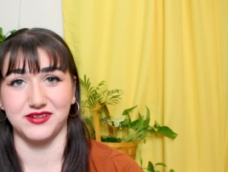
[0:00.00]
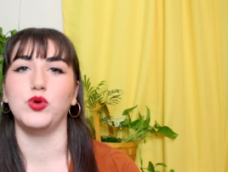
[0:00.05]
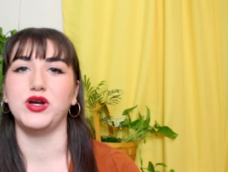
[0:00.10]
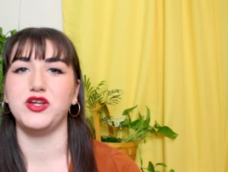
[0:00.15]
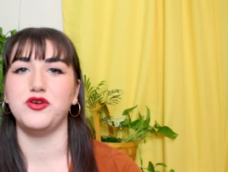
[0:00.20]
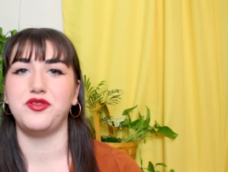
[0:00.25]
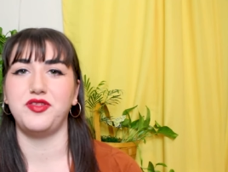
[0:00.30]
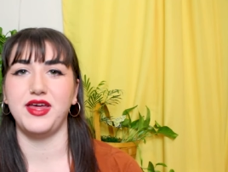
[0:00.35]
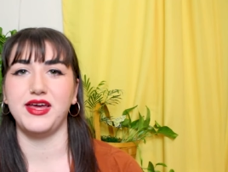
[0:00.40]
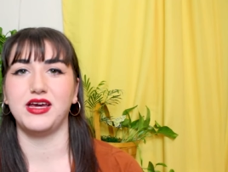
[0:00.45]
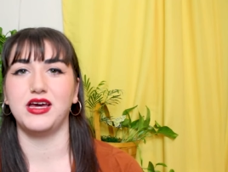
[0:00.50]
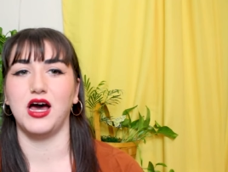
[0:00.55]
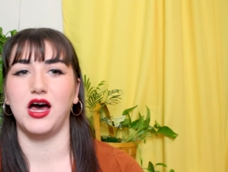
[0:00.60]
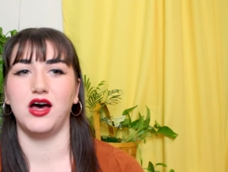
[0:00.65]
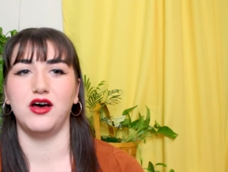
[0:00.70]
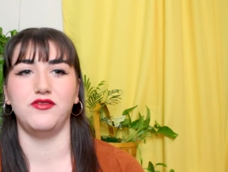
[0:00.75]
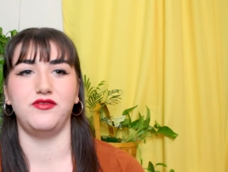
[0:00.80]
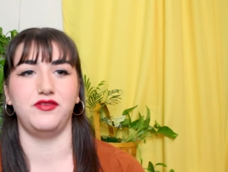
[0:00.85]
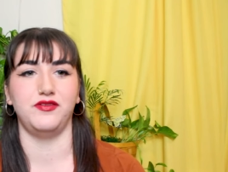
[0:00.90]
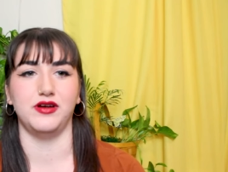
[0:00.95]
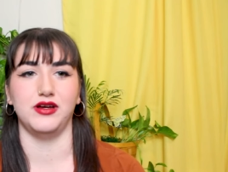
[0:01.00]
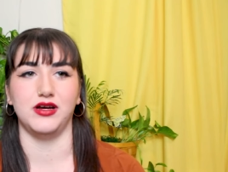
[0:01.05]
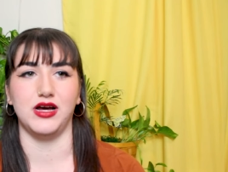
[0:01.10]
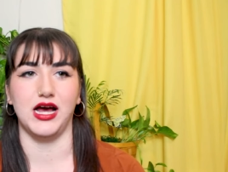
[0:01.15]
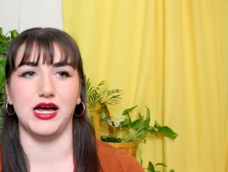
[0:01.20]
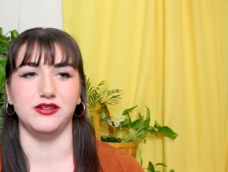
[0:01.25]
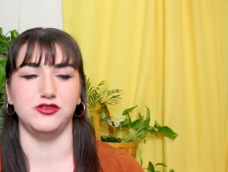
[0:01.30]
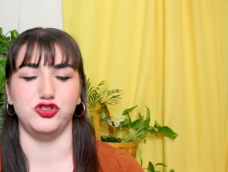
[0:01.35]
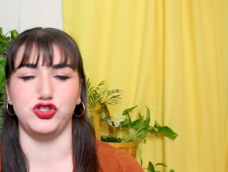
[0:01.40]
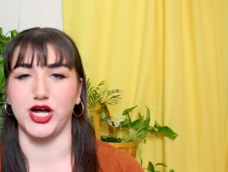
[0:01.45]
When you think of
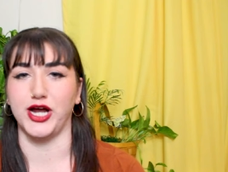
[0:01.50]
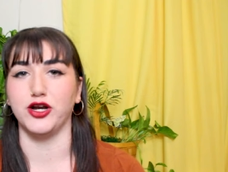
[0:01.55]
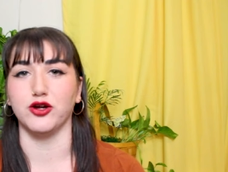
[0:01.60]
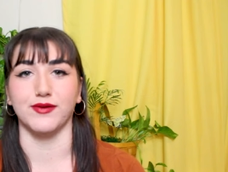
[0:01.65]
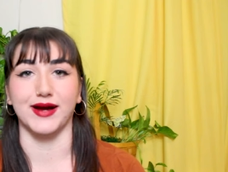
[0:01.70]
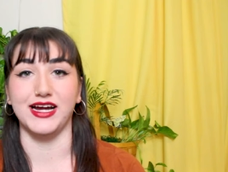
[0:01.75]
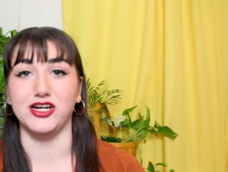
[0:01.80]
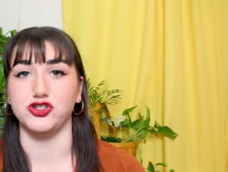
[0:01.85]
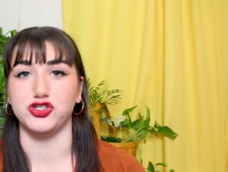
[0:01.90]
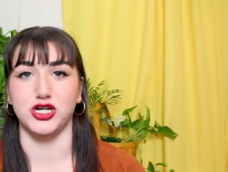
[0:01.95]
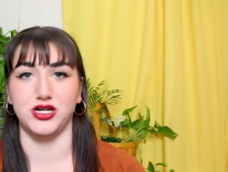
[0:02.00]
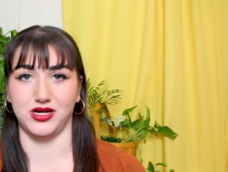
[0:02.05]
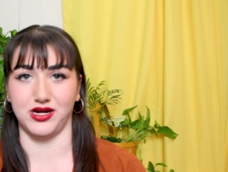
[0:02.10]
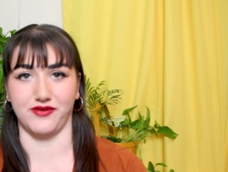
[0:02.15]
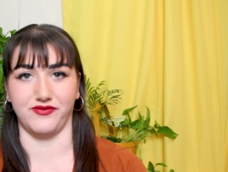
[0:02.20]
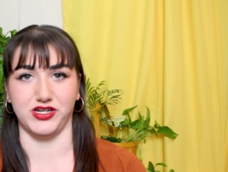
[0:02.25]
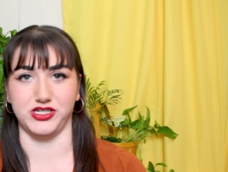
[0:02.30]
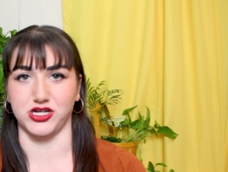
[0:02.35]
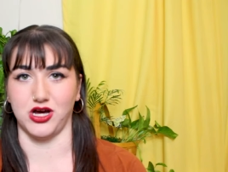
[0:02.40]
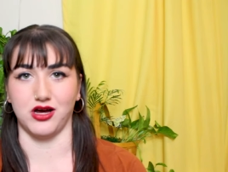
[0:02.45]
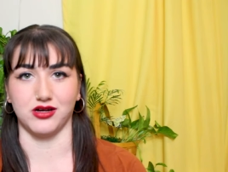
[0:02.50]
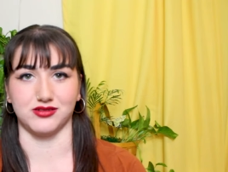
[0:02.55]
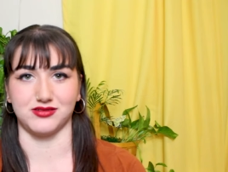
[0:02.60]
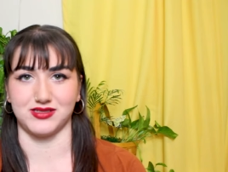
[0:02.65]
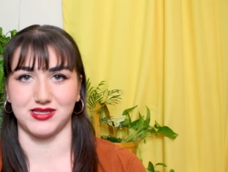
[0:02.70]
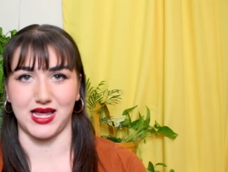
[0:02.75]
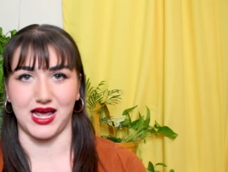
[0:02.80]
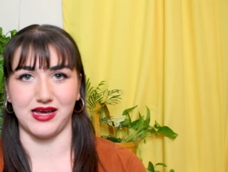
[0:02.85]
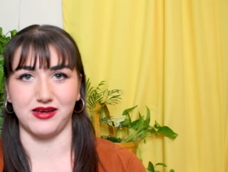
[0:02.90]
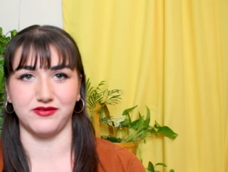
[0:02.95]
a generation of a
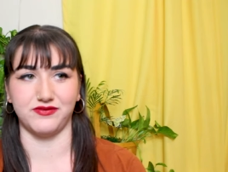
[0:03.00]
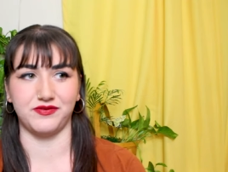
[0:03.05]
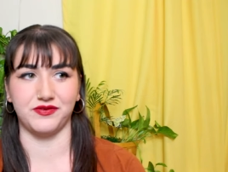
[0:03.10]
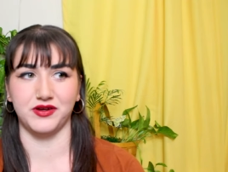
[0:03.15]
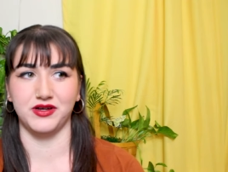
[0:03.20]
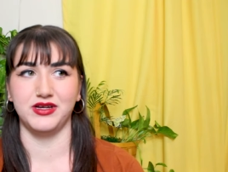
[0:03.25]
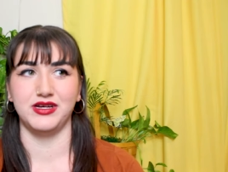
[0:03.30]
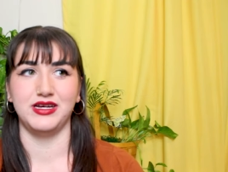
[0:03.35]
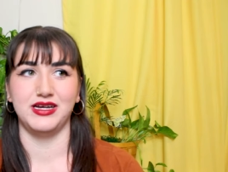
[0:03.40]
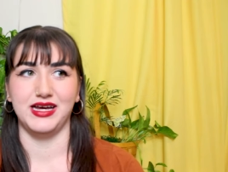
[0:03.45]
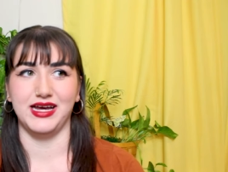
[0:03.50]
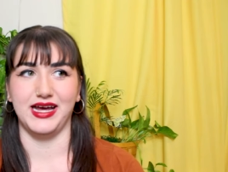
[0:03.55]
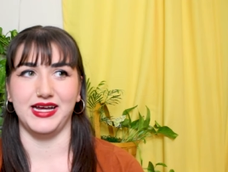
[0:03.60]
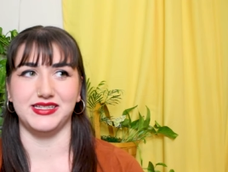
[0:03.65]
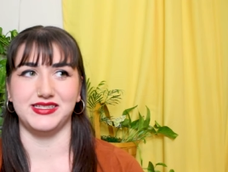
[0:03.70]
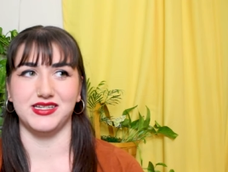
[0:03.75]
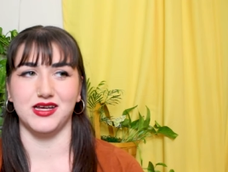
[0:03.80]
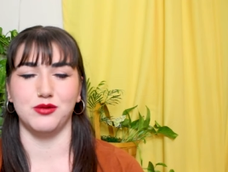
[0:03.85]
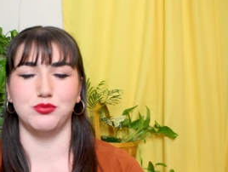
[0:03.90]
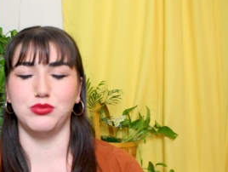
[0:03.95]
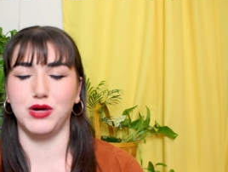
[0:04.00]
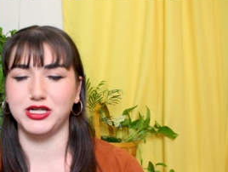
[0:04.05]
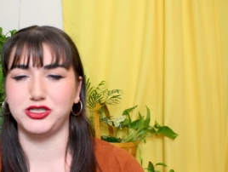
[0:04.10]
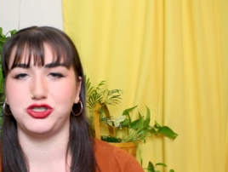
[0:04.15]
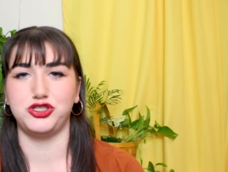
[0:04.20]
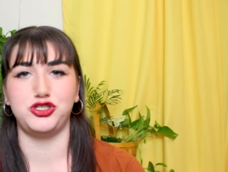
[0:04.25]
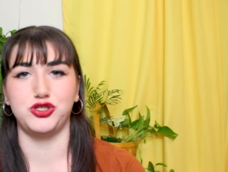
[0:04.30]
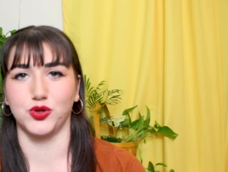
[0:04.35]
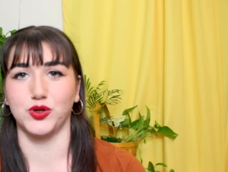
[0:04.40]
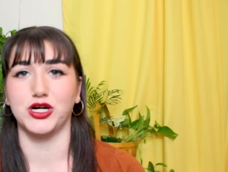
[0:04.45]
dog's life, it's a much
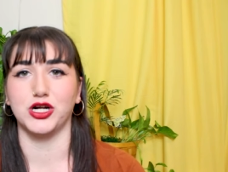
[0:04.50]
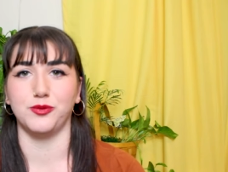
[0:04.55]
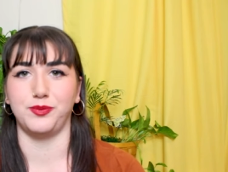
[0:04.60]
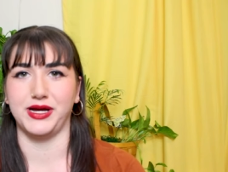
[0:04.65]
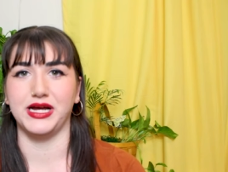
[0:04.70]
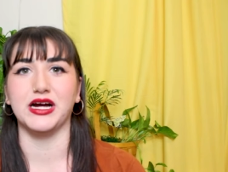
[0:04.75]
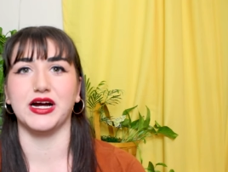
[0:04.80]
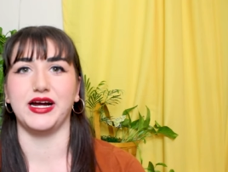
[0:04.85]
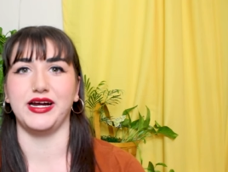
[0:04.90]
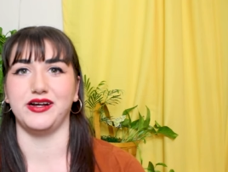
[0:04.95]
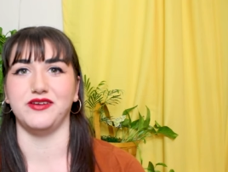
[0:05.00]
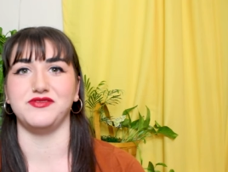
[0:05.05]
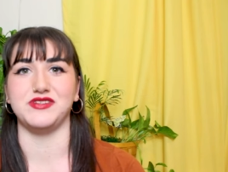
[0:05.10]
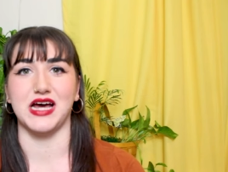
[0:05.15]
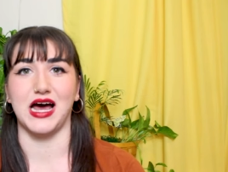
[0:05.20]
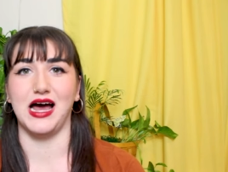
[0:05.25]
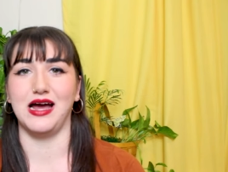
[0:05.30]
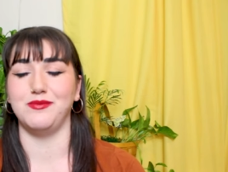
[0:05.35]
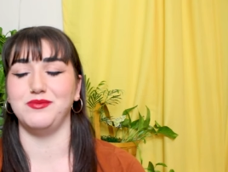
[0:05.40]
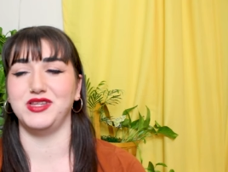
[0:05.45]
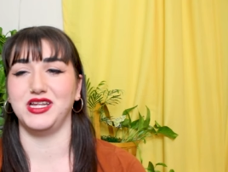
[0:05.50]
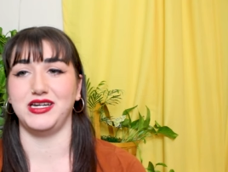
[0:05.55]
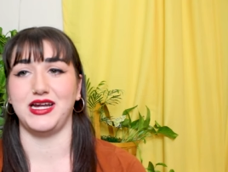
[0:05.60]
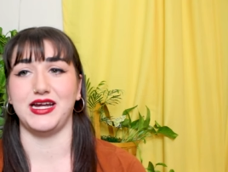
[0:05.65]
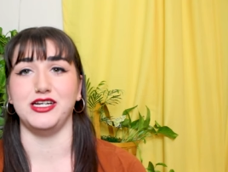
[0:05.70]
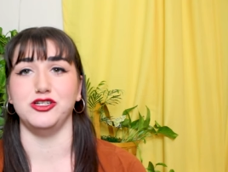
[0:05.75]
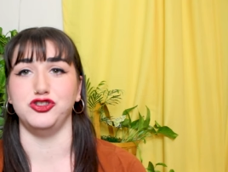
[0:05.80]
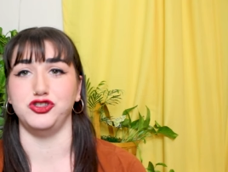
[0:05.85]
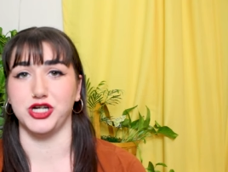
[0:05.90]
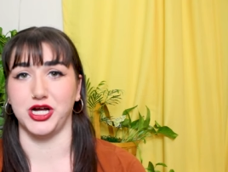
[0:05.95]
shorter period of time than
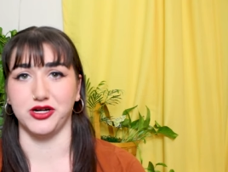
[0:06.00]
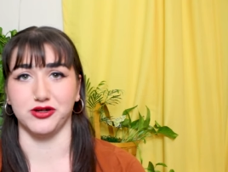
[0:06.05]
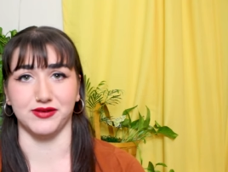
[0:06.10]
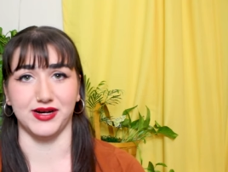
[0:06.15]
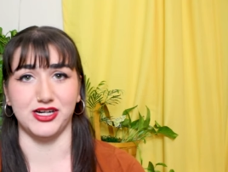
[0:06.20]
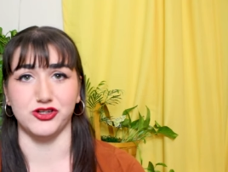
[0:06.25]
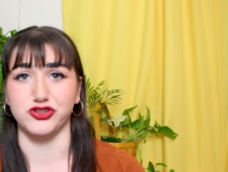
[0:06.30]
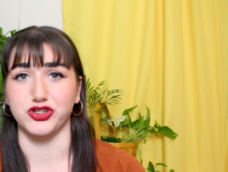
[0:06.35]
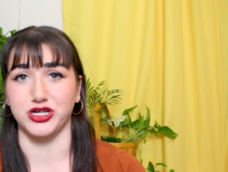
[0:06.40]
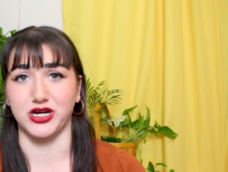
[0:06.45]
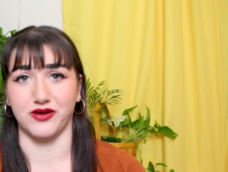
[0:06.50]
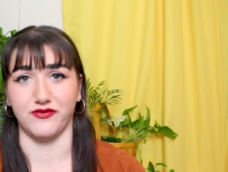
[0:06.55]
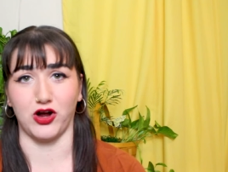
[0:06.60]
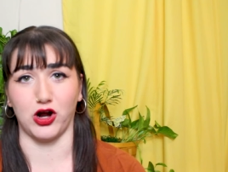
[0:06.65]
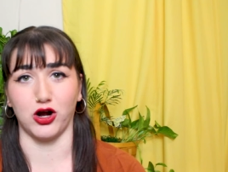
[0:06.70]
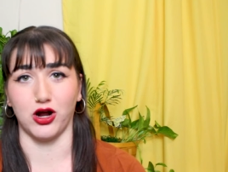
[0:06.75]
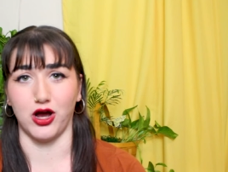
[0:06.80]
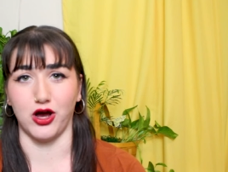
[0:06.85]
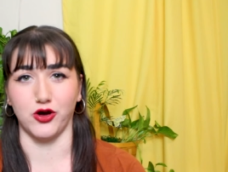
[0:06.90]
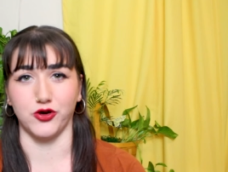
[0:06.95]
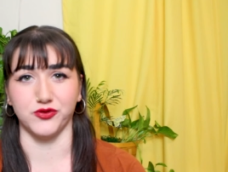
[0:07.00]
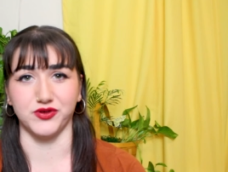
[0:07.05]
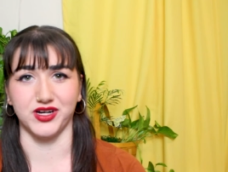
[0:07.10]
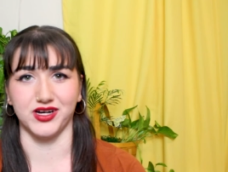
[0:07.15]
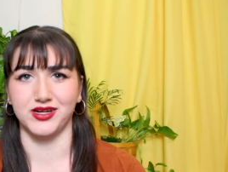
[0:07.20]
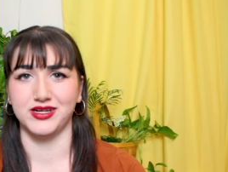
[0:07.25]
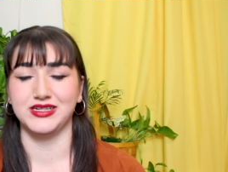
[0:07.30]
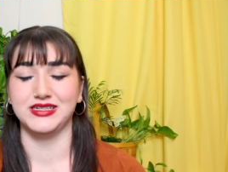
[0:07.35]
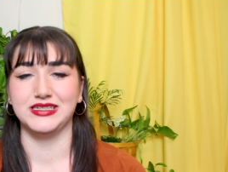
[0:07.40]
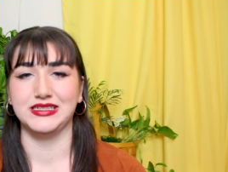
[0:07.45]
a generation of our own.